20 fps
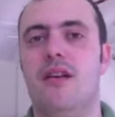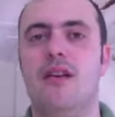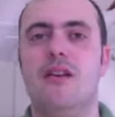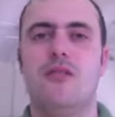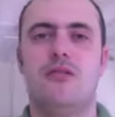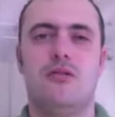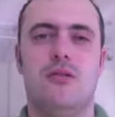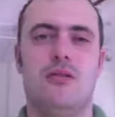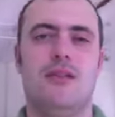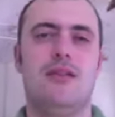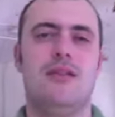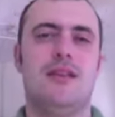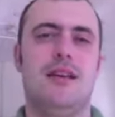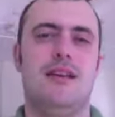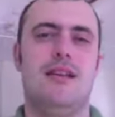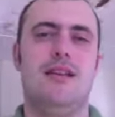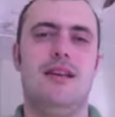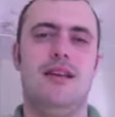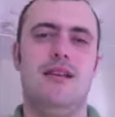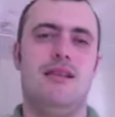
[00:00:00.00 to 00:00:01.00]
So, this
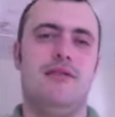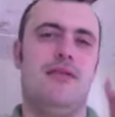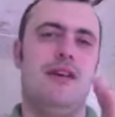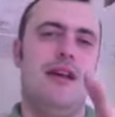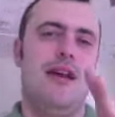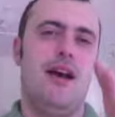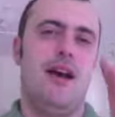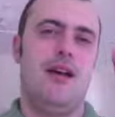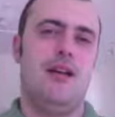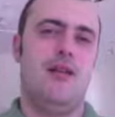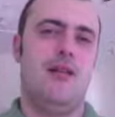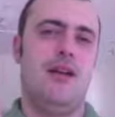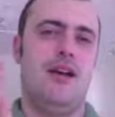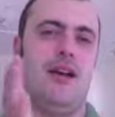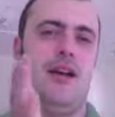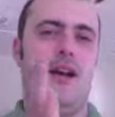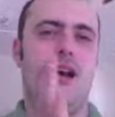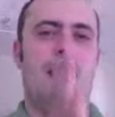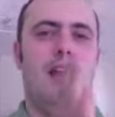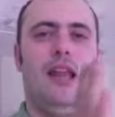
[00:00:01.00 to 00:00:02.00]
idea of how do
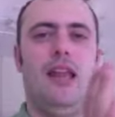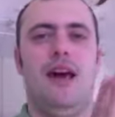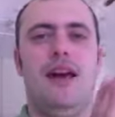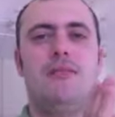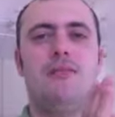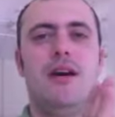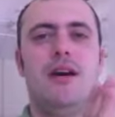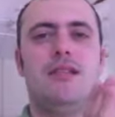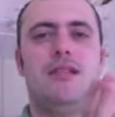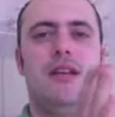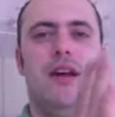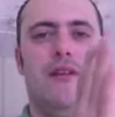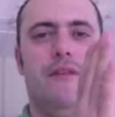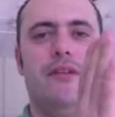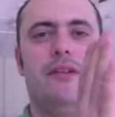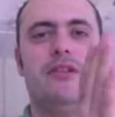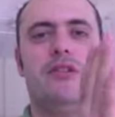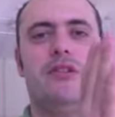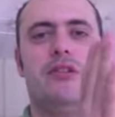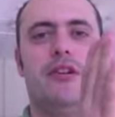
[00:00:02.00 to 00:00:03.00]
I align myself
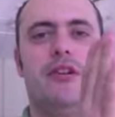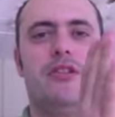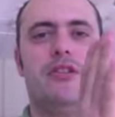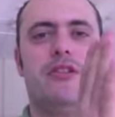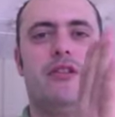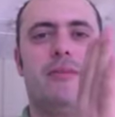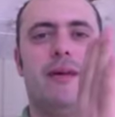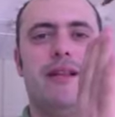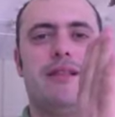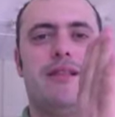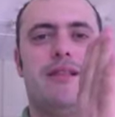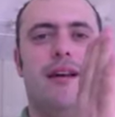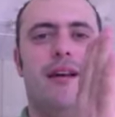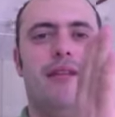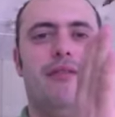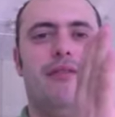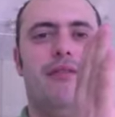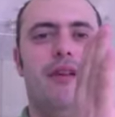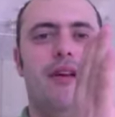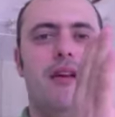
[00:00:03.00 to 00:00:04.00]
and structure
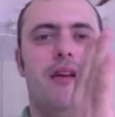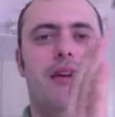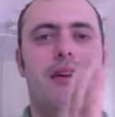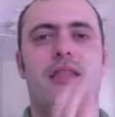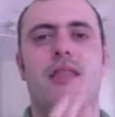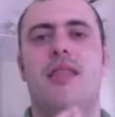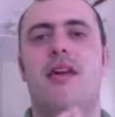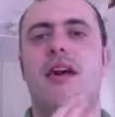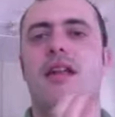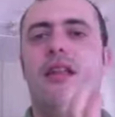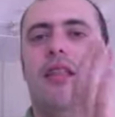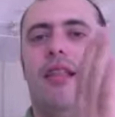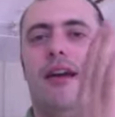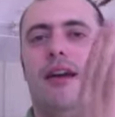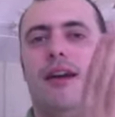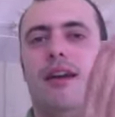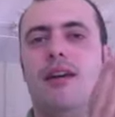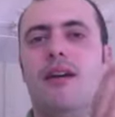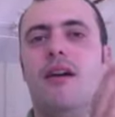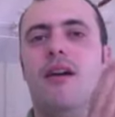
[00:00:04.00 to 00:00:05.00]
myself and then
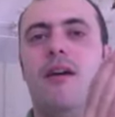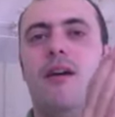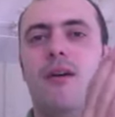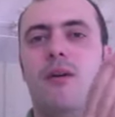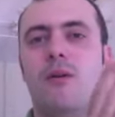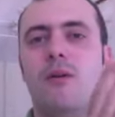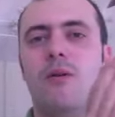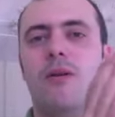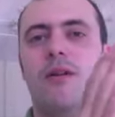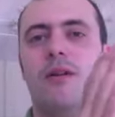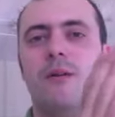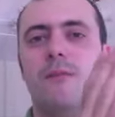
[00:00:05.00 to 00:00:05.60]
let go